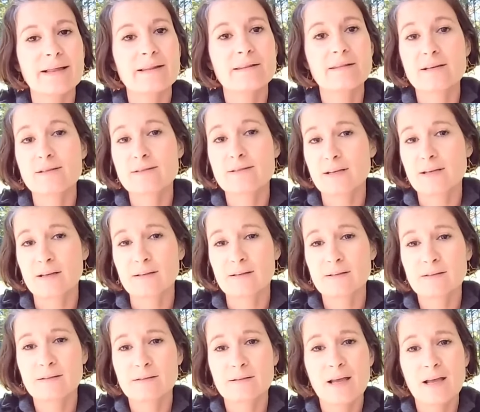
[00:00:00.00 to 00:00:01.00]
Listen,
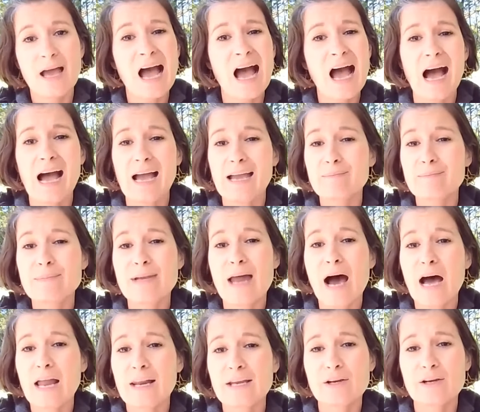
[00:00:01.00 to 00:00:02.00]
I am
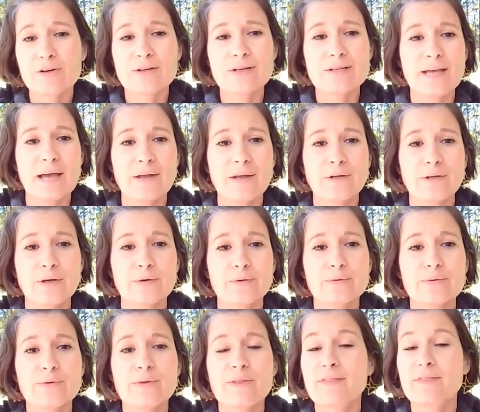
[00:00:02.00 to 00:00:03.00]
not here to tell you
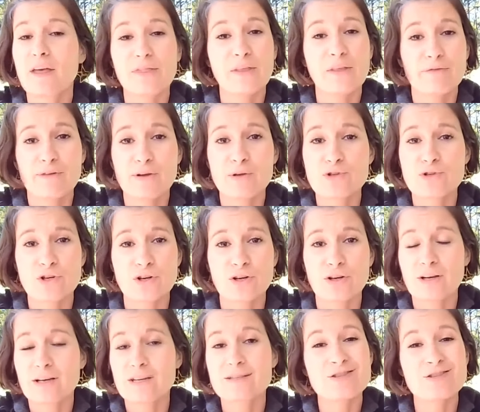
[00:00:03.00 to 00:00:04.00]
that the future
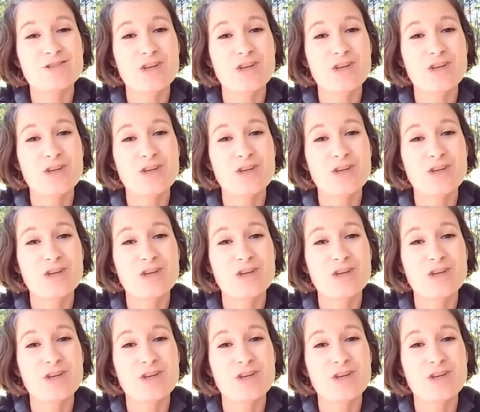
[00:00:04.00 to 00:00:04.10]
is